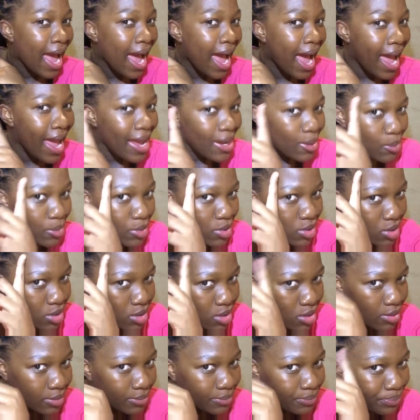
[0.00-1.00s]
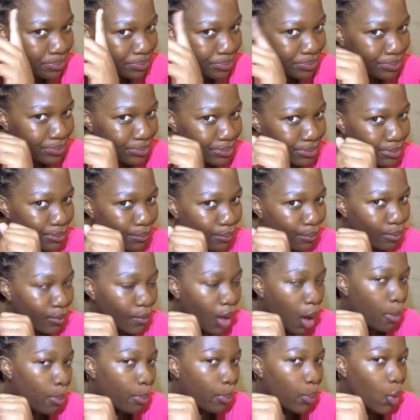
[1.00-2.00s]
I was
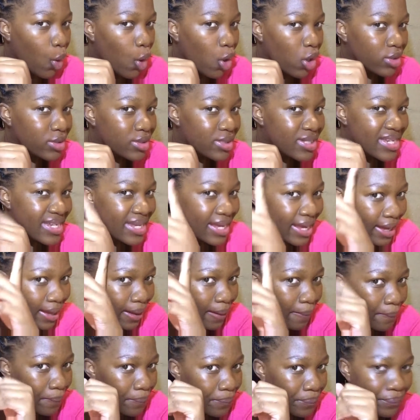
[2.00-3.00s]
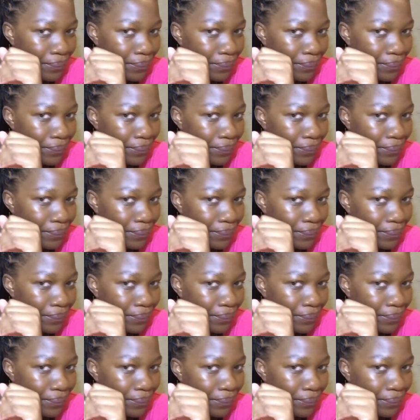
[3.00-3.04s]
bald here.